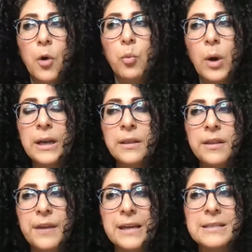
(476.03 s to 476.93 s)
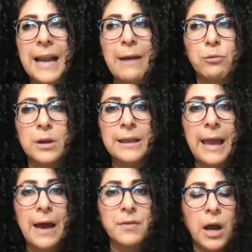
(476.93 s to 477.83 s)
One of the things that I
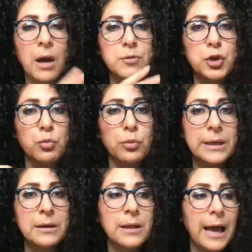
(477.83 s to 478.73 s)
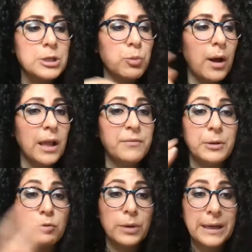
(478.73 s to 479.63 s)
really have come to realize while I've
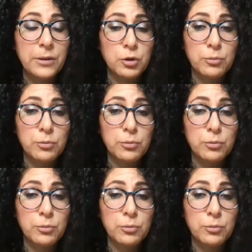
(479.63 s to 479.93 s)
been reading